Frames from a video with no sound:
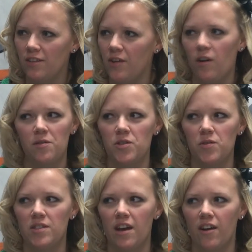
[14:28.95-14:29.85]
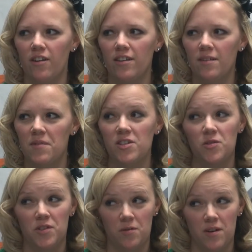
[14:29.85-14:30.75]
I'm like, I was too scared. I'm like,
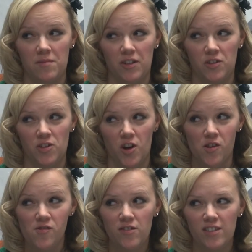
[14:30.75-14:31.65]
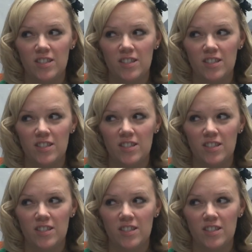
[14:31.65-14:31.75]
do you still want to be in the show?